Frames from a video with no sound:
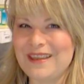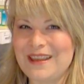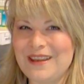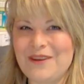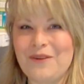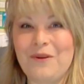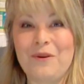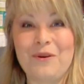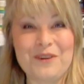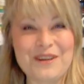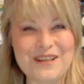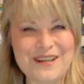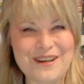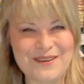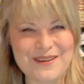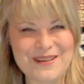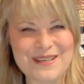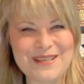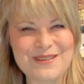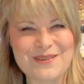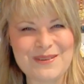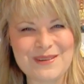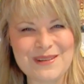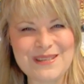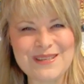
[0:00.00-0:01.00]
than ordinary
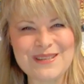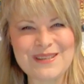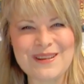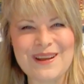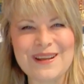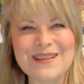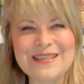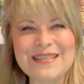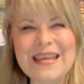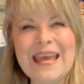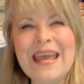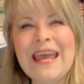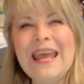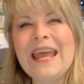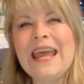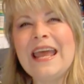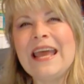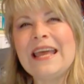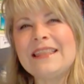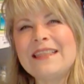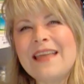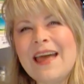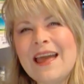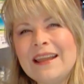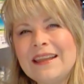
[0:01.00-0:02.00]
soy sauce,
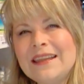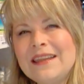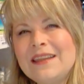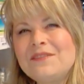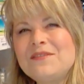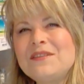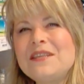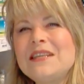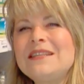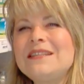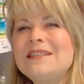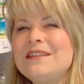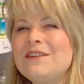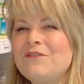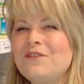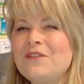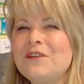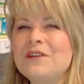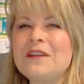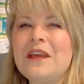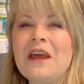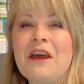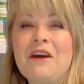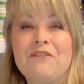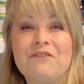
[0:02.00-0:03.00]
and that gives it
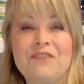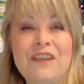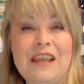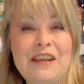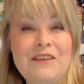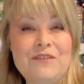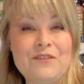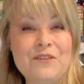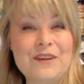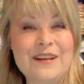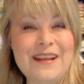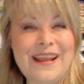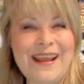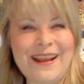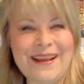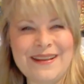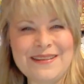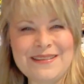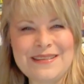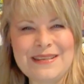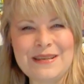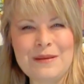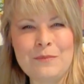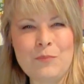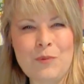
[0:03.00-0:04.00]
different
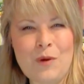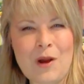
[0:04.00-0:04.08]
flavor-enhancing